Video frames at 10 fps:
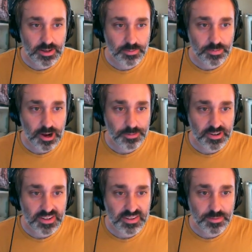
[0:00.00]

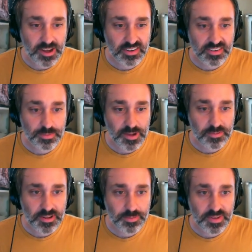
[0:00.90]
properties box that
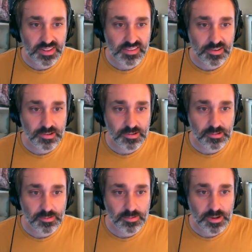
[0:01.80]
pops up. And
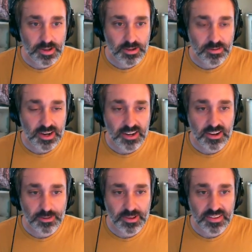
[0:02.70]
so we kind of
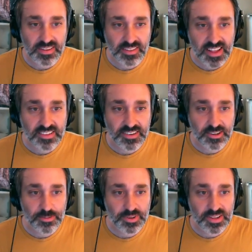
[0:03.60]
talked about this in the last
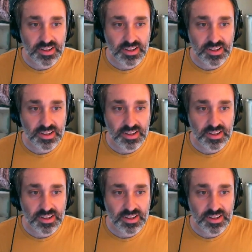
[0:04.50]
video, but